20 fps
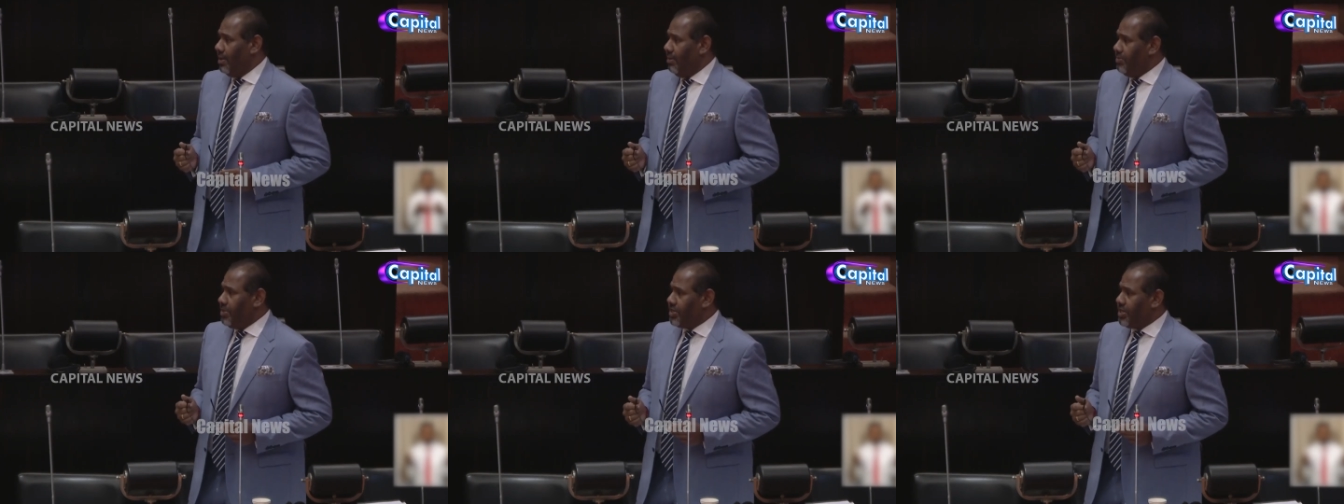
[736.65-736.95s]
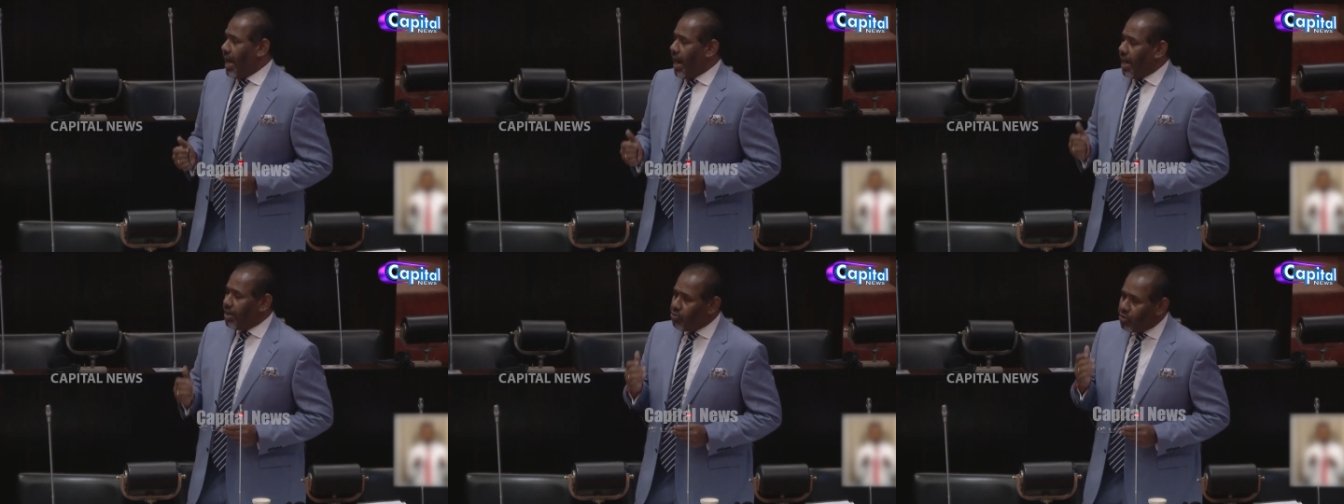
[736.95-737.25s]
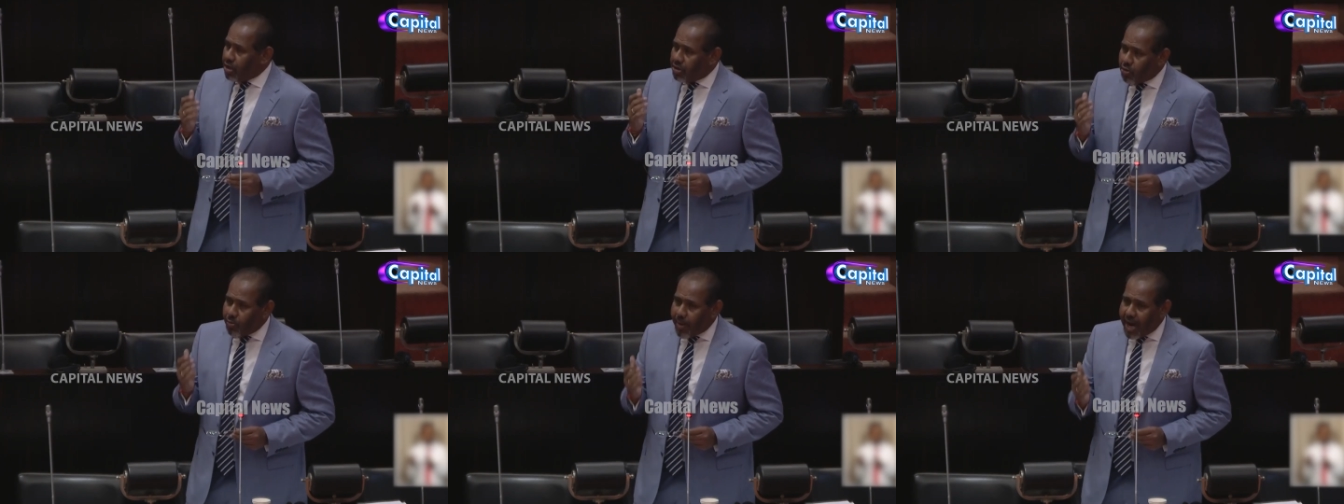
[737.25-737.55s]
Mr.
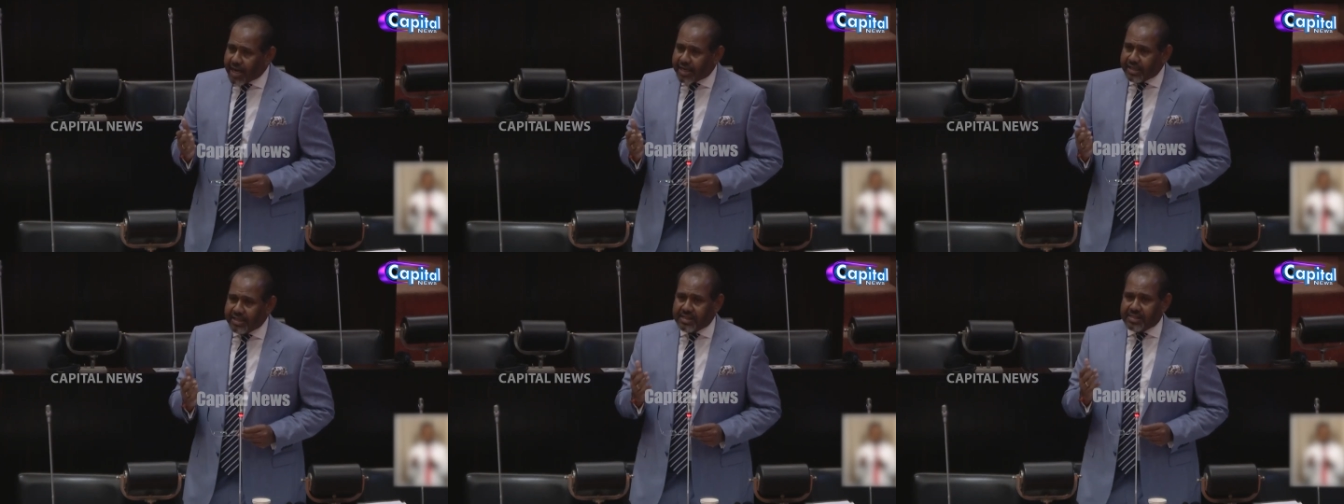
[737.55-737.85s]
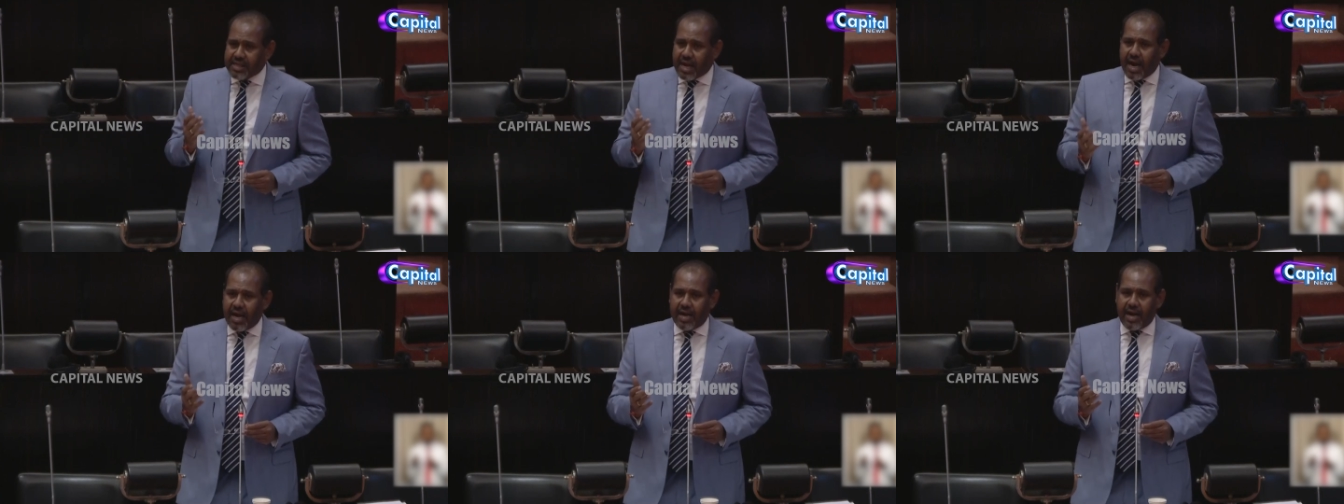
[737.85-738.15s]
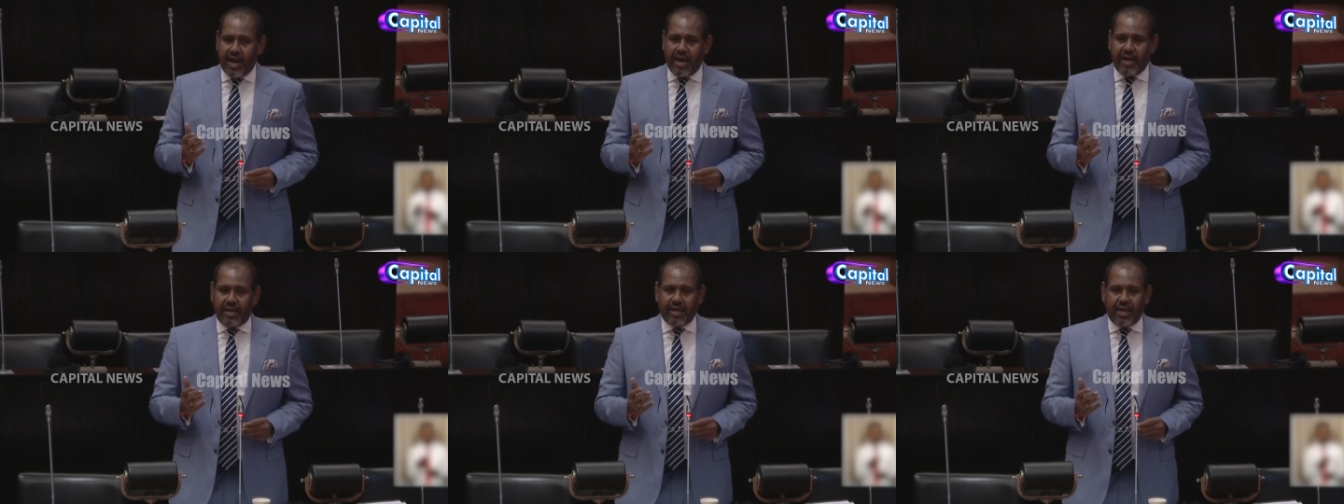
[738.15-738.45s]
Anurakumara
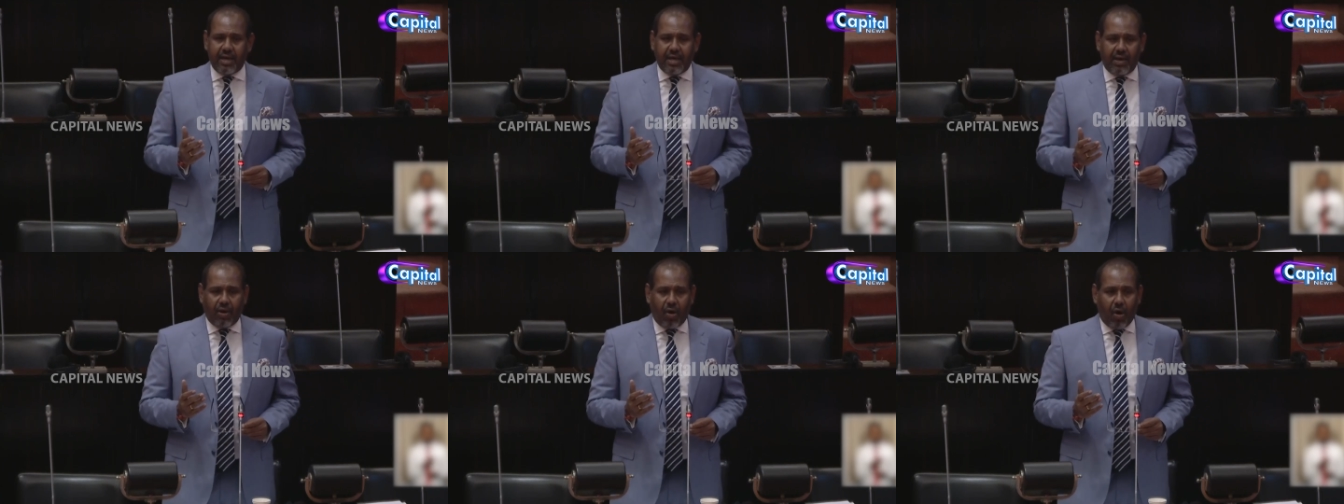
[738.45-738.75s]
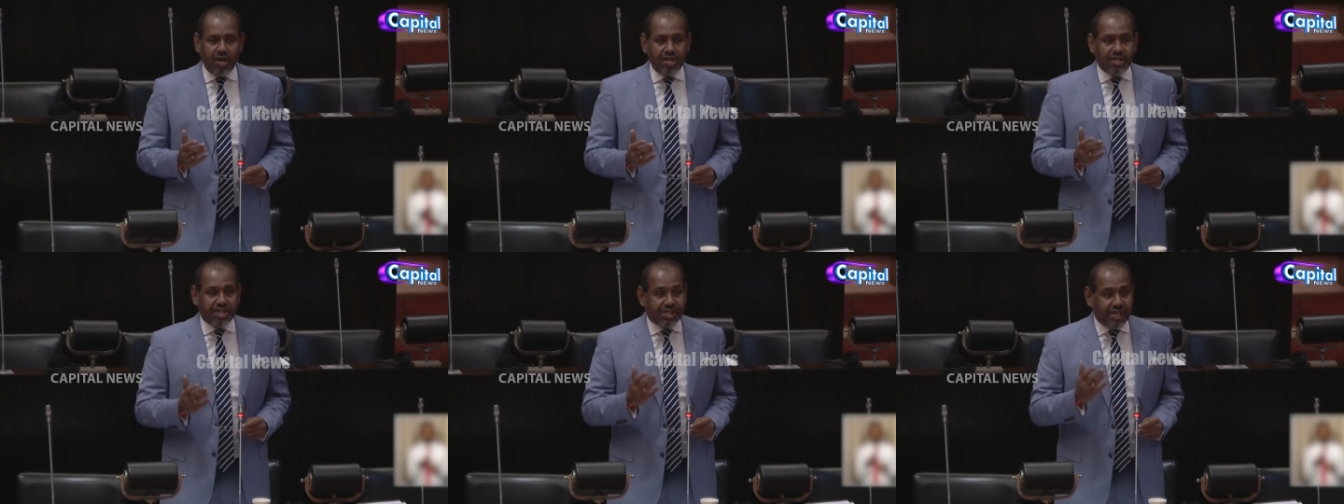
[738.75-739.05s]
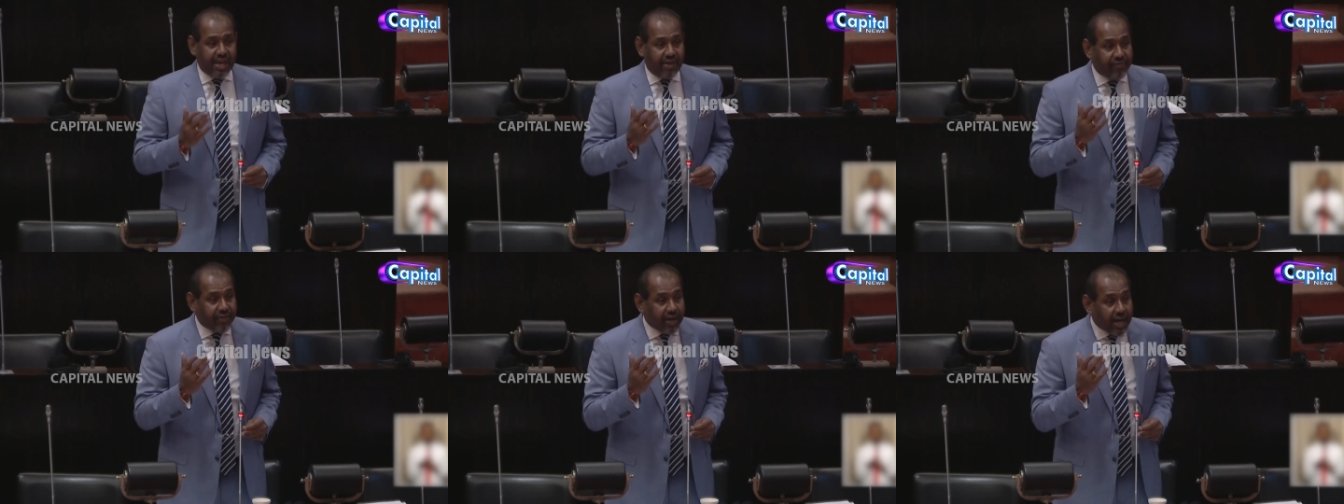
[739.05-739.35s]
Disanayaka, on
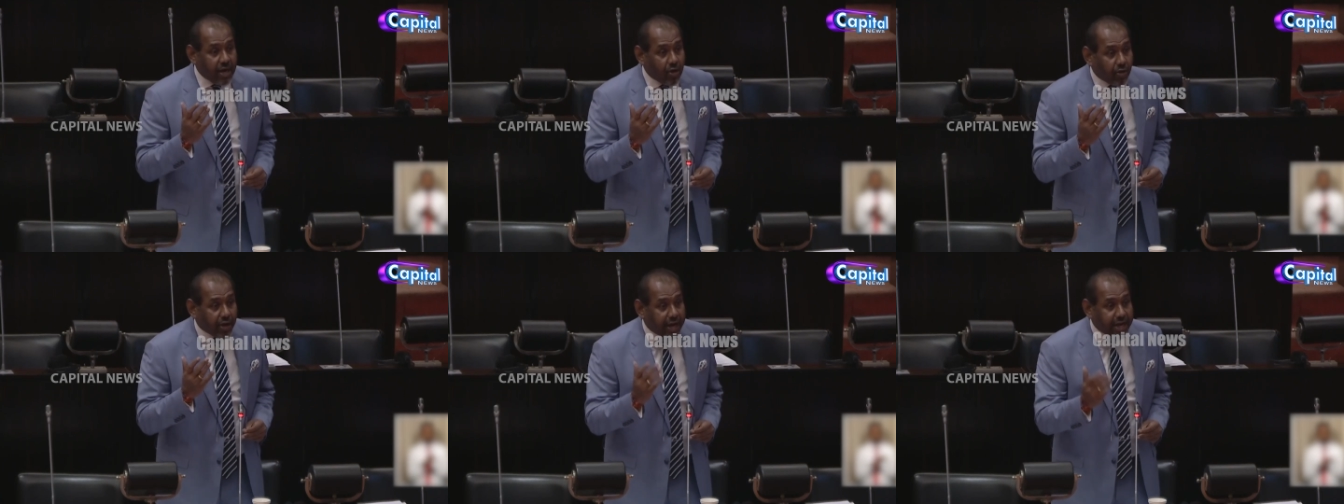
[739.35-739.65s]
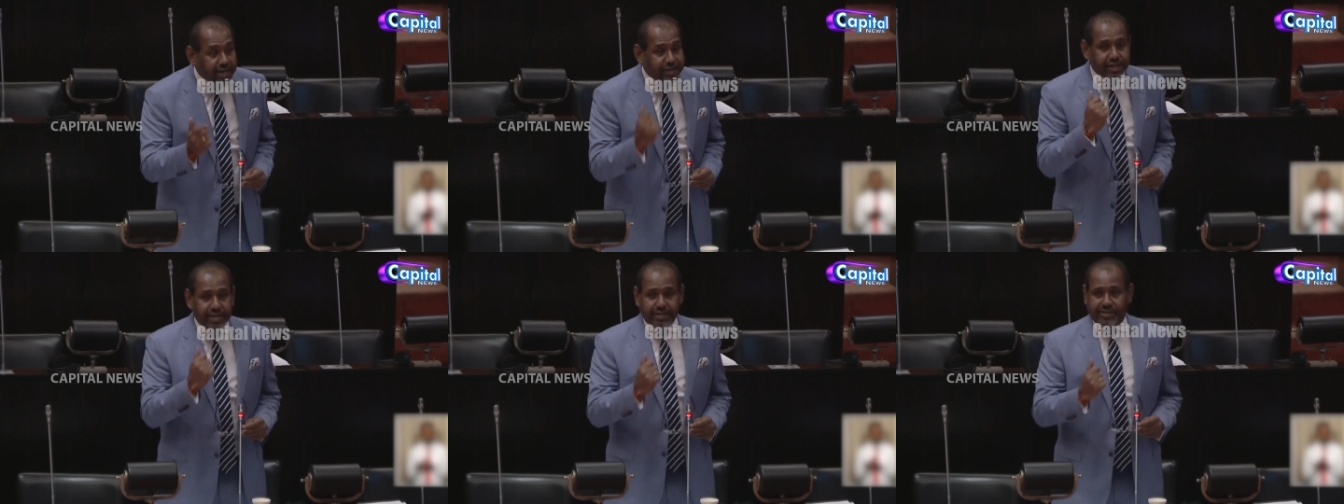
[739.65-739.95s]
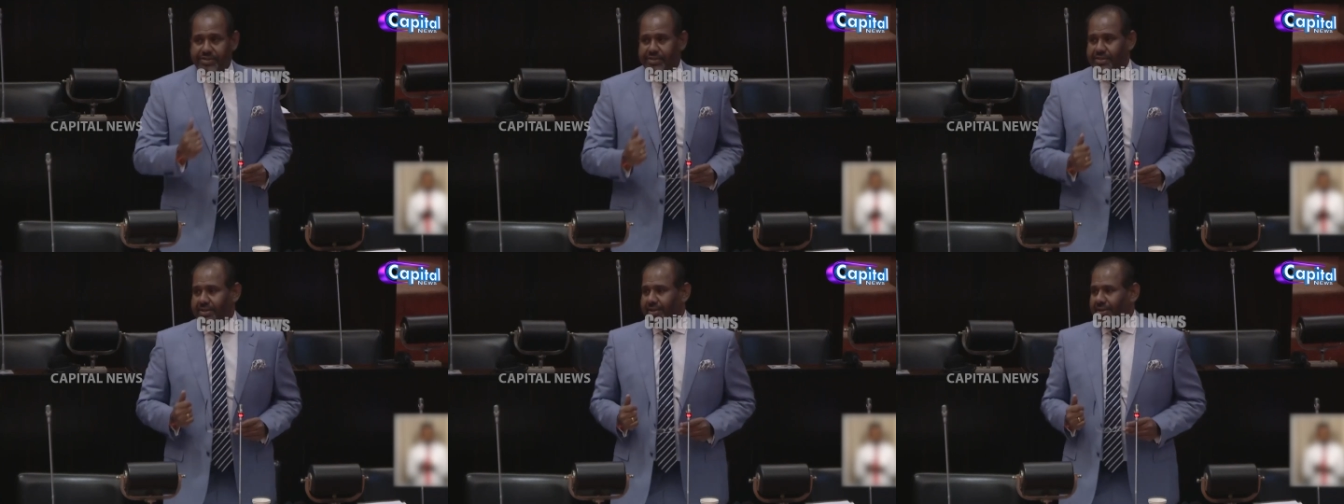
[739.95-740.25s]
several
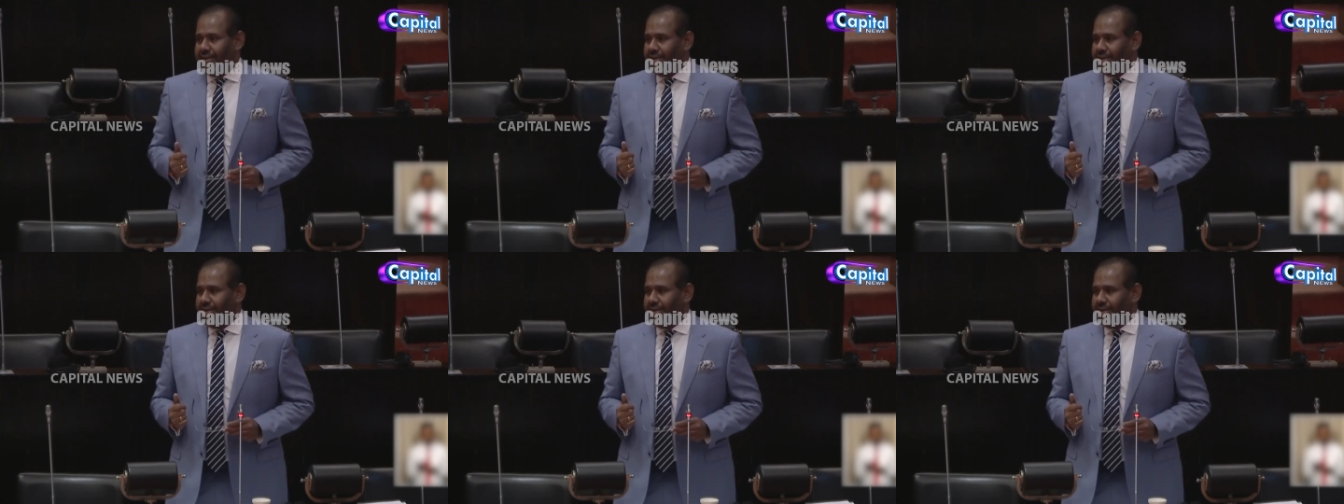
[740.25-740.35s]
occasions